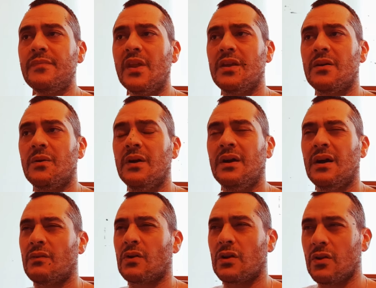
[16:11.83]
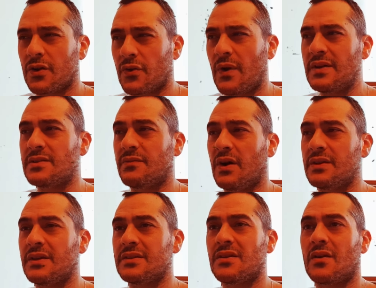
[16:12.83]
I've got a lot of creative
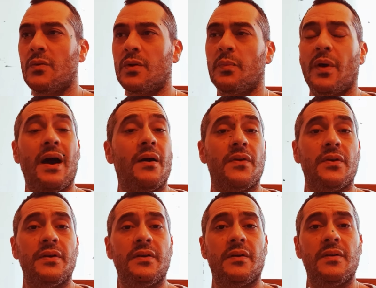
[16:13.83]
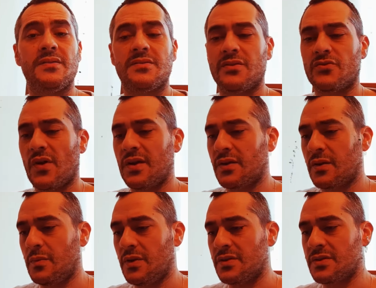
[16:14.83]
ideas that I want to put out there, into the trading
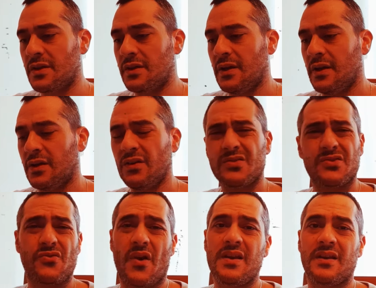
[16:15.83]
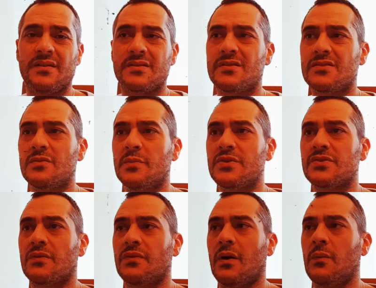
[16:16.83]
community, and not just trading. There's some other
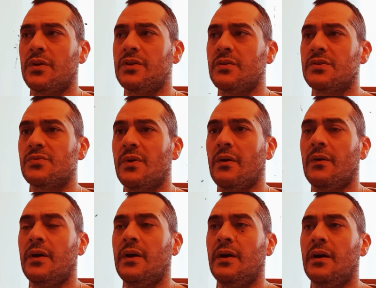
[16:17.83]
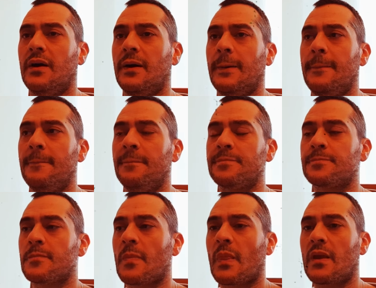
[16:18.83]
stuff that I want to do as well.
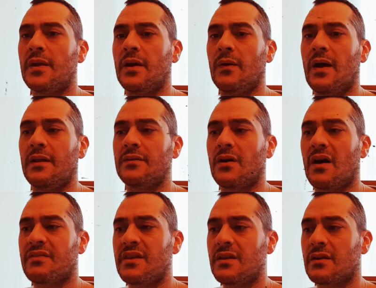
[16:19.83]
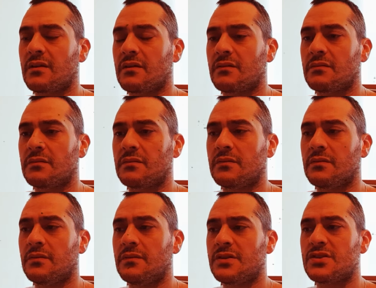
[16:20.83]
And I think
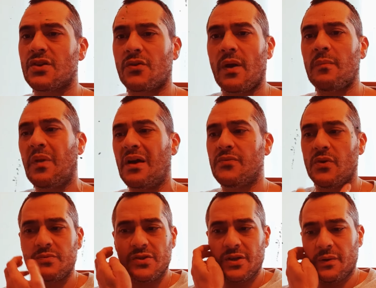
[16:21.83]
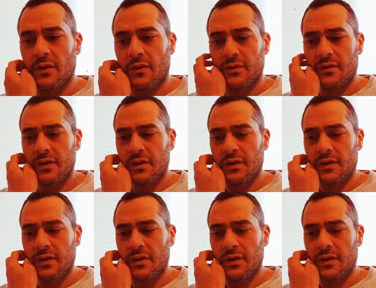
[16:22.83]
this is a great platform to do it on.